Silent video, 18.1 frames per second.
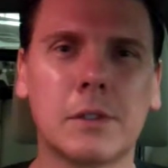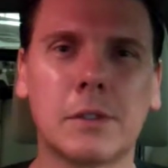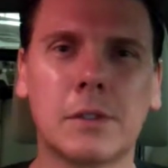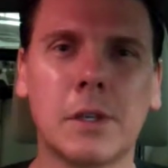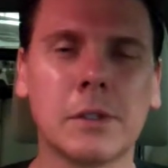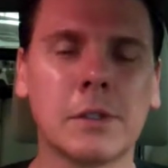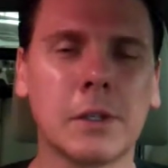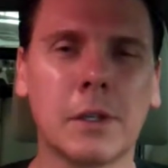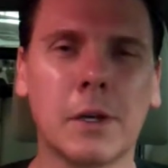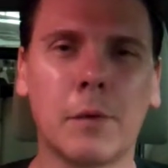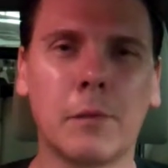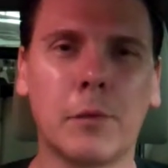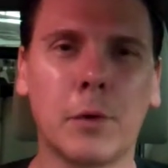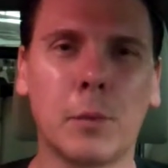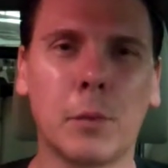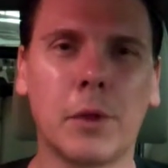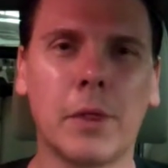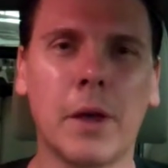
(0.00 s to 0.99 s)
doesn't come
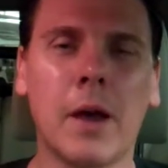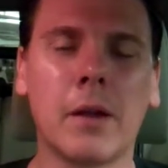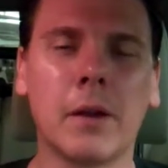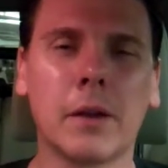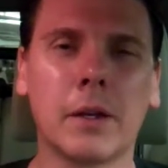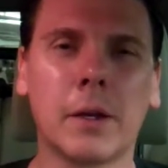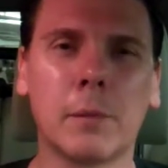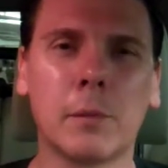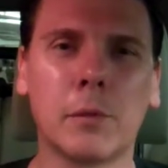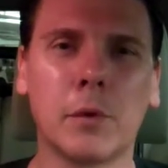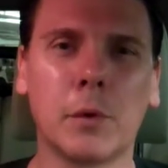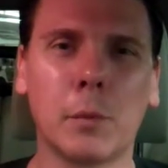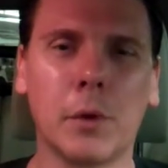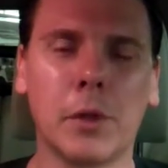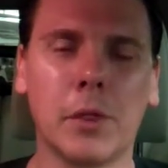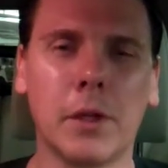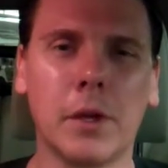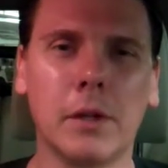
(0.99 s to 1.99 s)
from without, it comes from
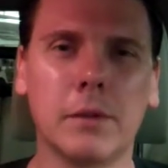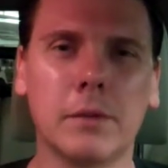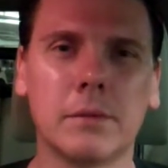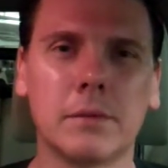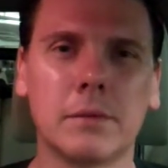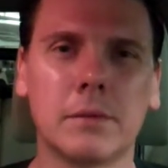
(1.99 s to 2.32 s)
within.